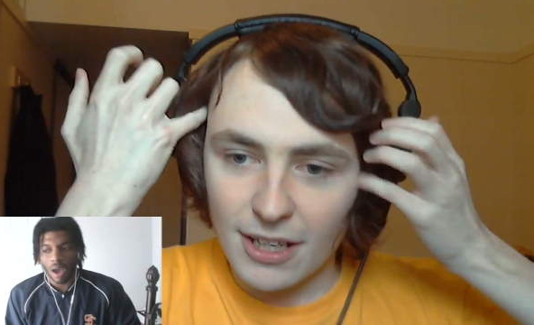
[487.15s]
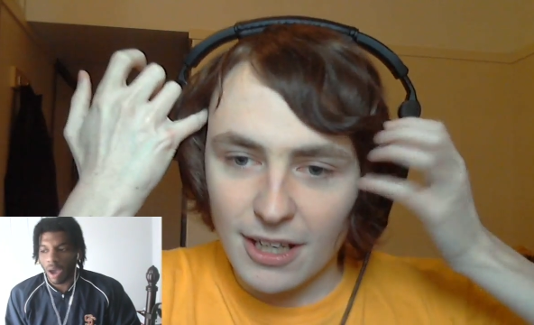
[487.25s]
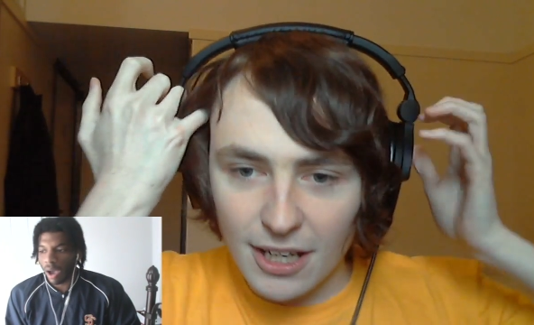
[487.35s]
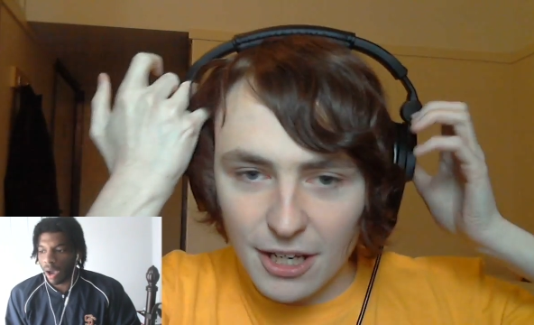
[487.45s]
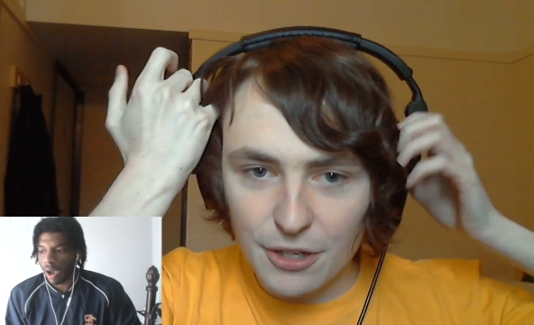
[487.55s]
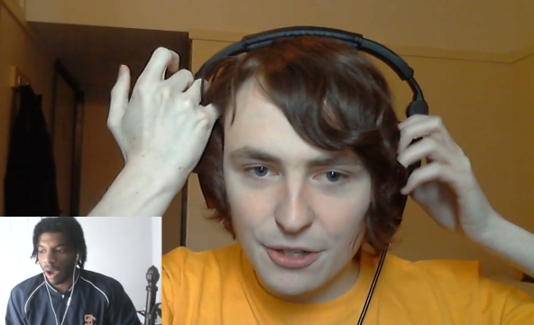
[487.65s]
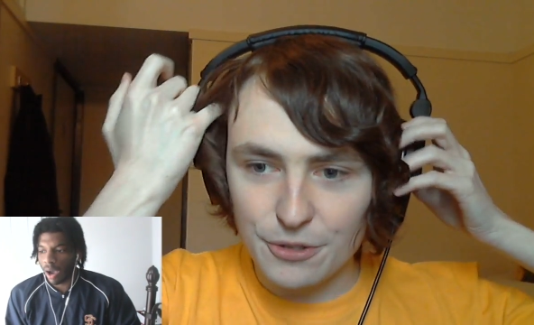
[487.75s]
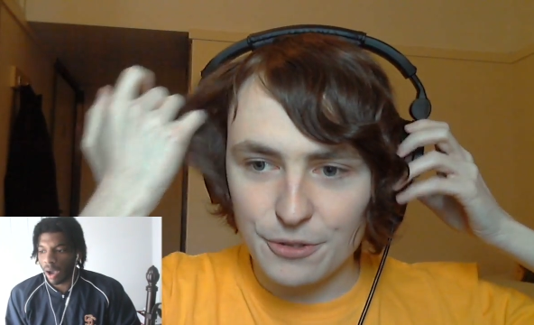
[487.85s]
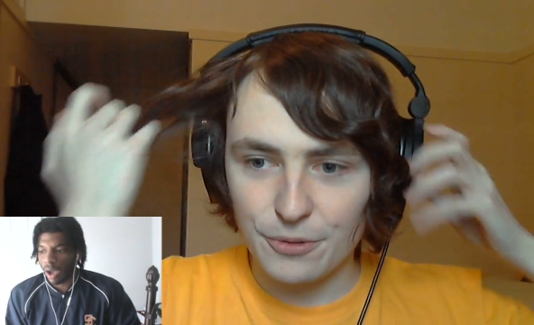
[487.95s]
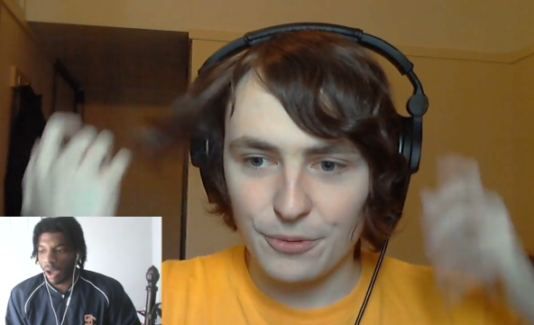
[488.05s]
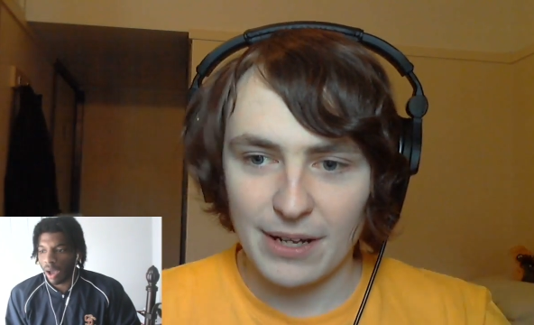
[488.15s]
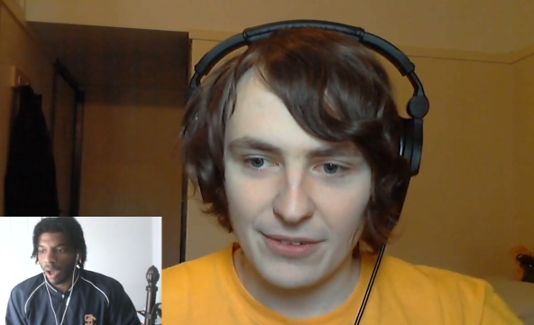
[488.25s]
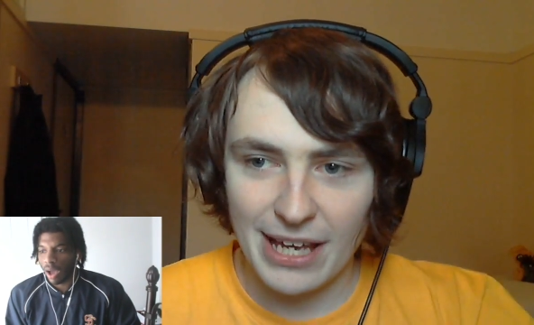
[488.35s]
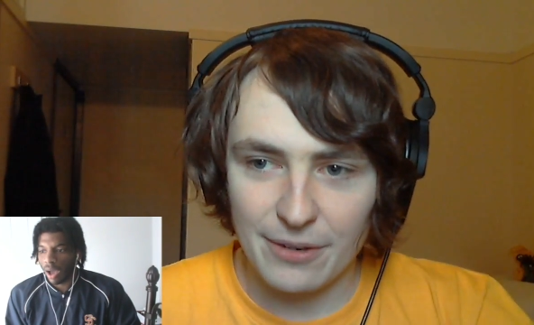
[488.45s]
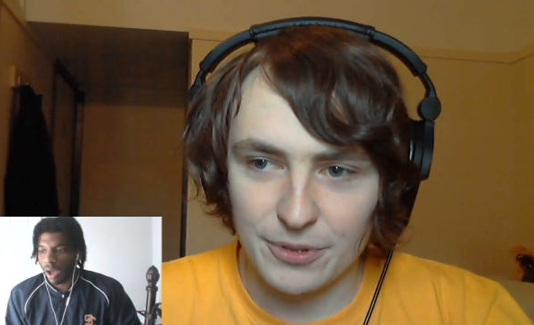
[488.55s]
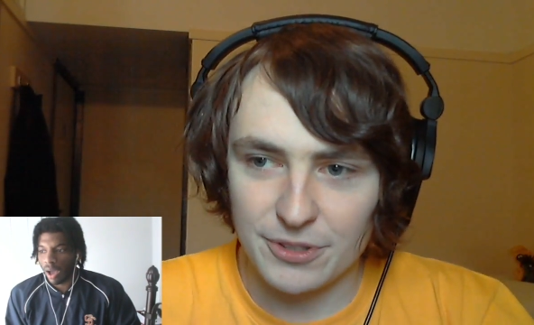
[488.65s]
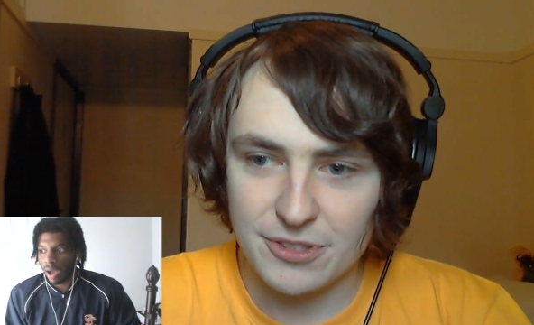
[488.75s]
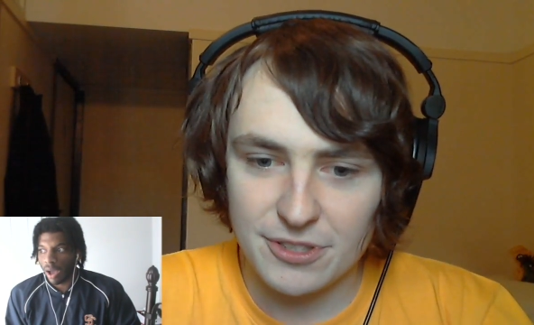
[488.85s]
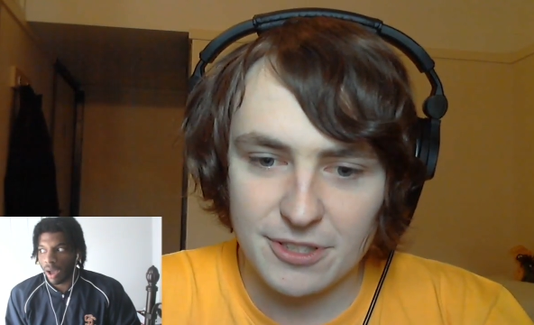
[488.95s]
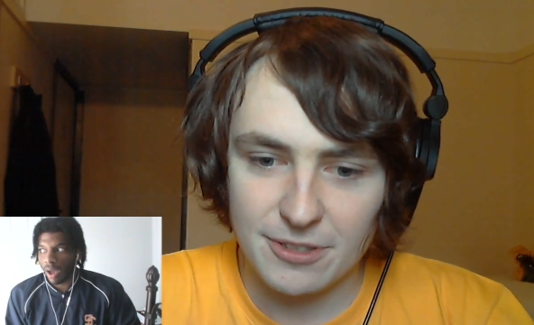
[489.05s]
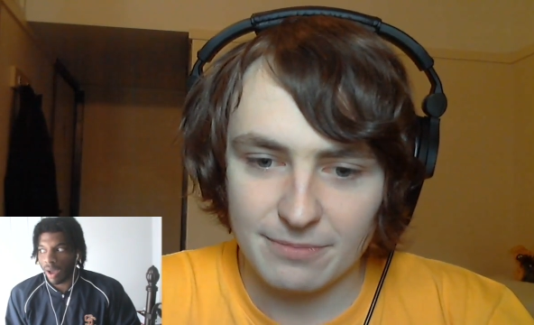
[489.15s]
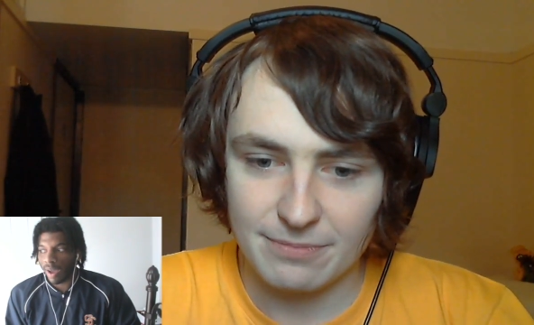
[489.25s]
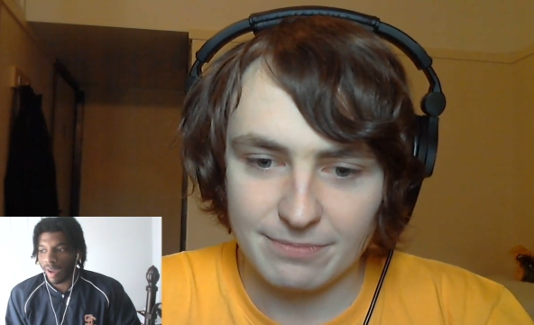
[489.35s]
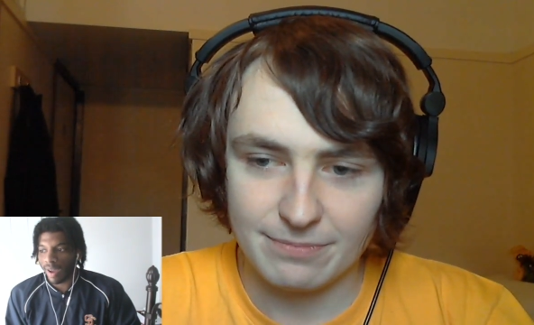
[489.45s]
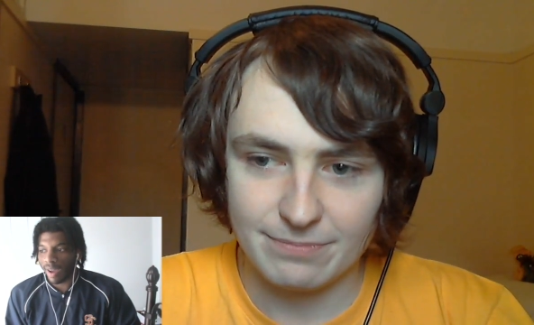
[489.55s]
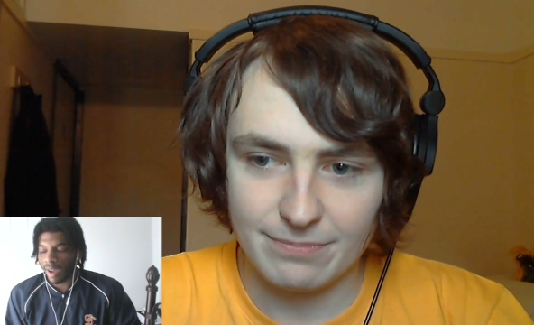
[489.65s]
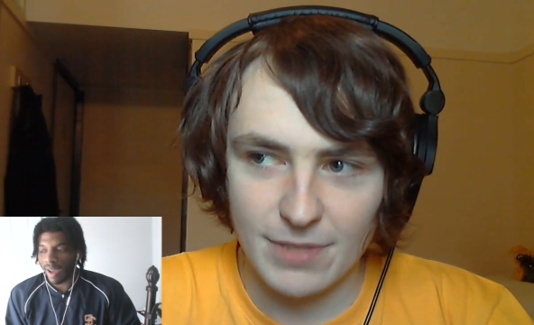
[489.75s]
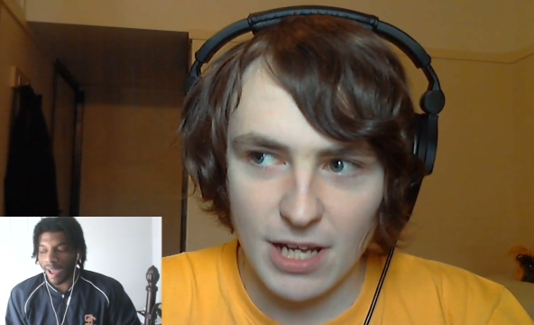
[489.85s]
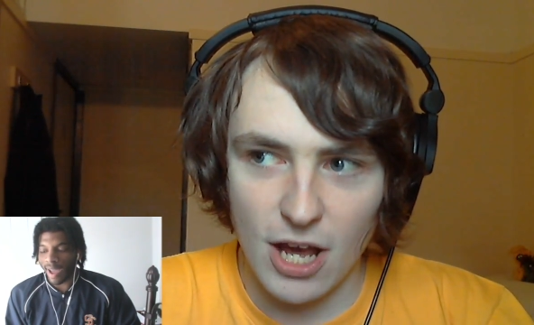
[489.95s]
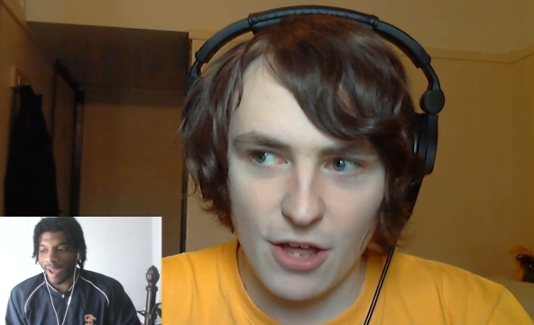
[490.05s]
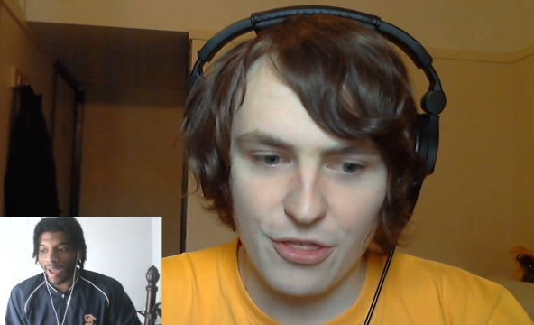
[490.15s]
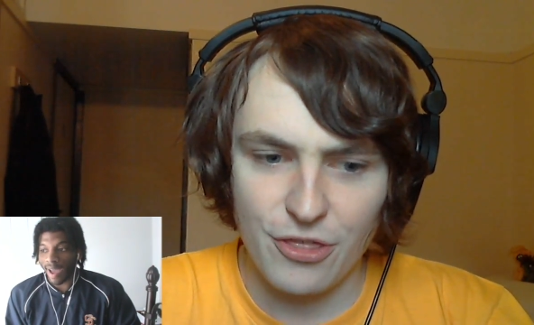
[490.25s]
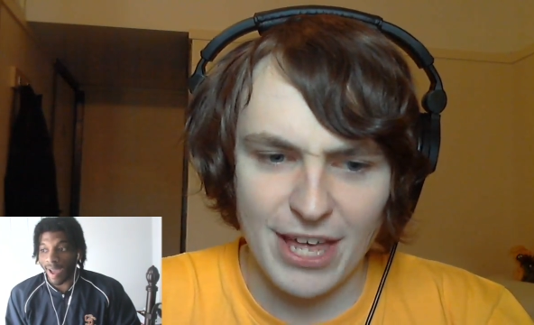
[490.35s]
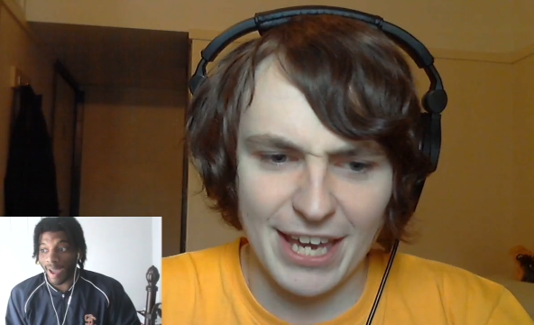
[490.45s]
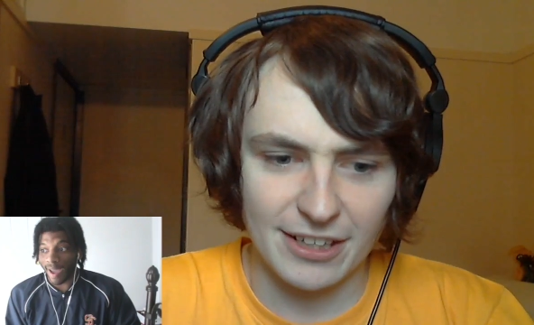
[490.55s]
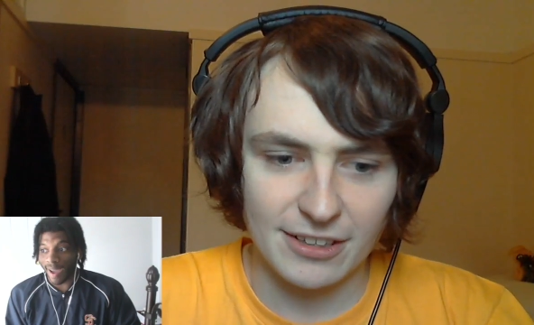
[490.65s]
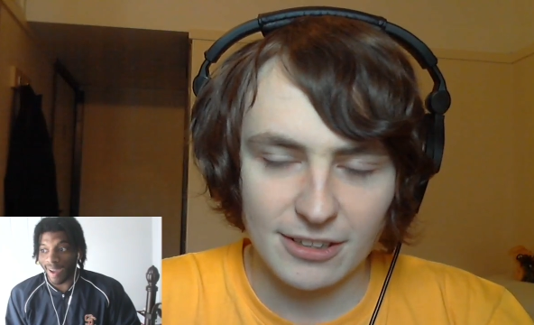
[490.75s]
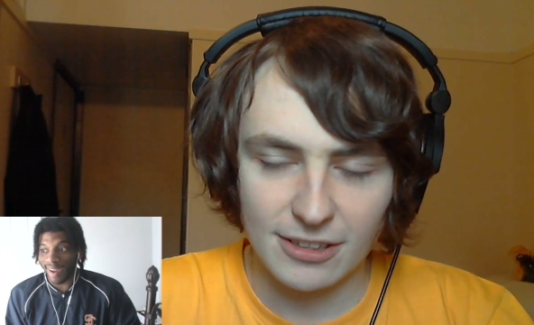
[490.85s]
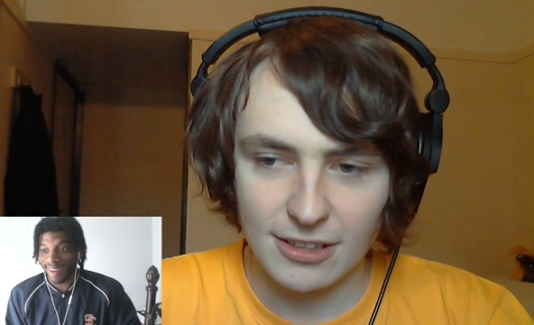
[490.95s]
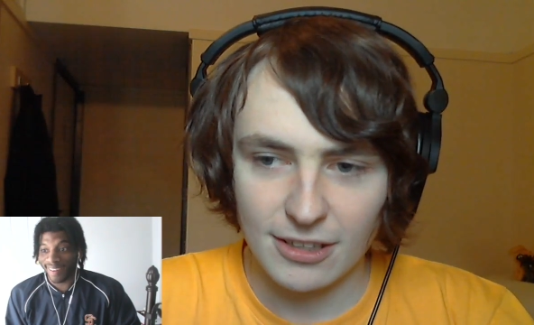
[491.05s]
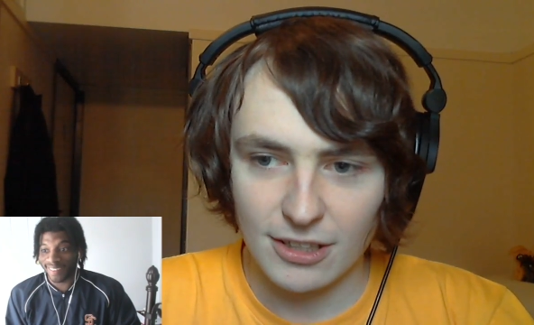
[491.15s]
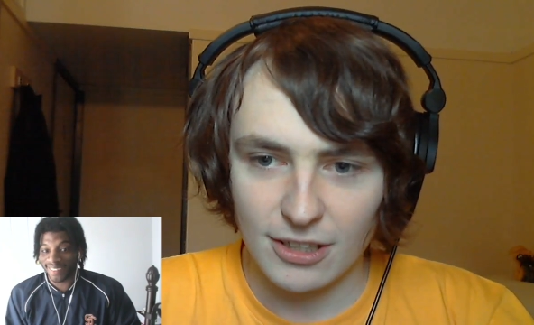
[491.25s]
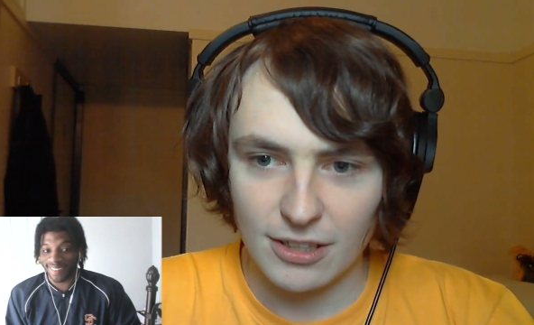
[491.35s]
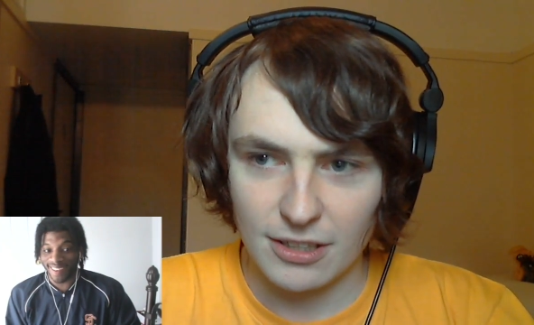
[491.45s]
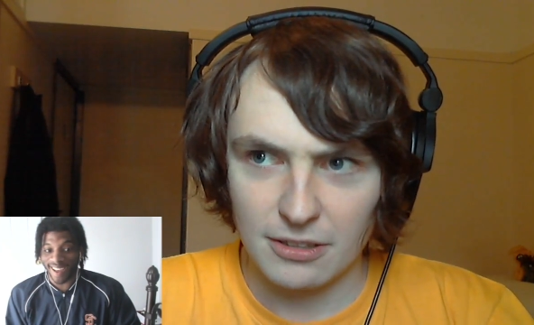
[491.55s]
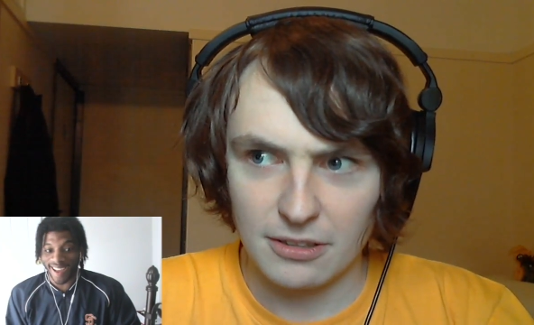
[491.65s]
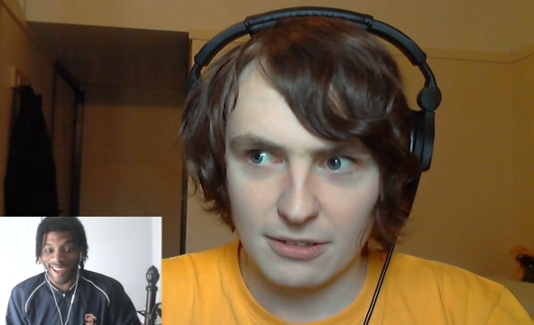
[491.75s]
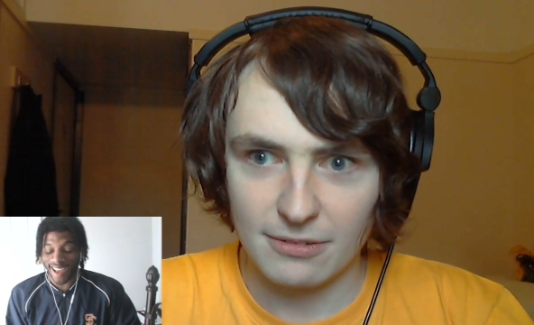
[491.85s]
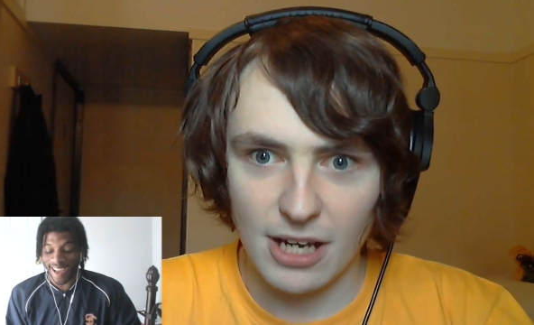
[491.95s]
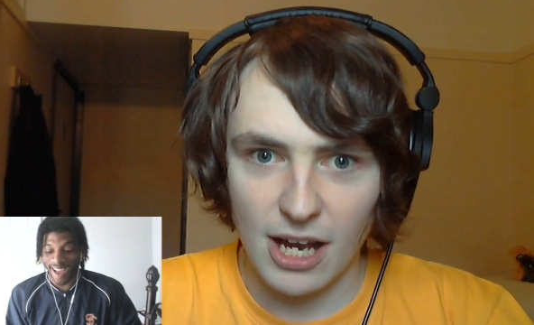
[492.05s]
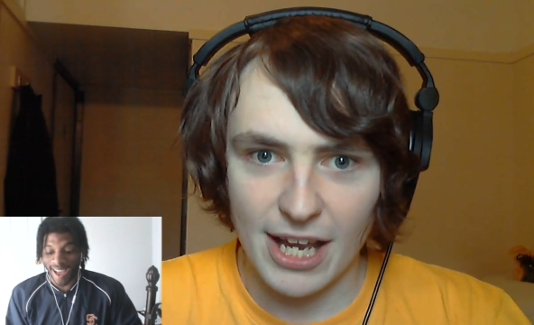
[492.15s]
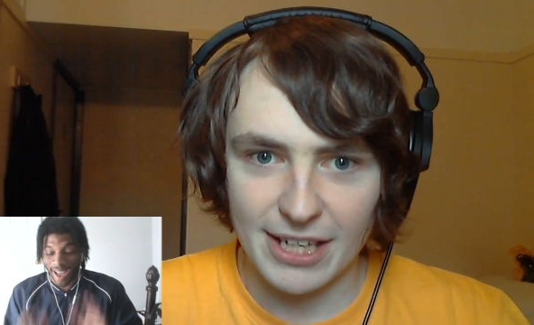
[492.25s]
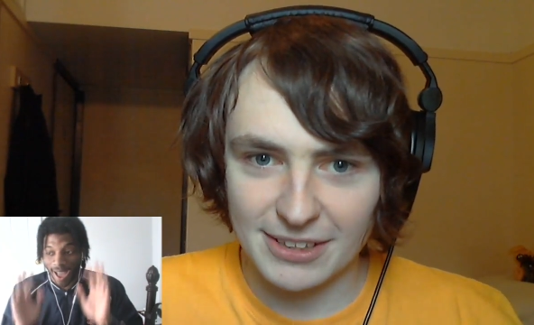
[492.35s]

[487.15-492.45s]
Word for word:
Speaker 1: Oh well, that was. A thing. I,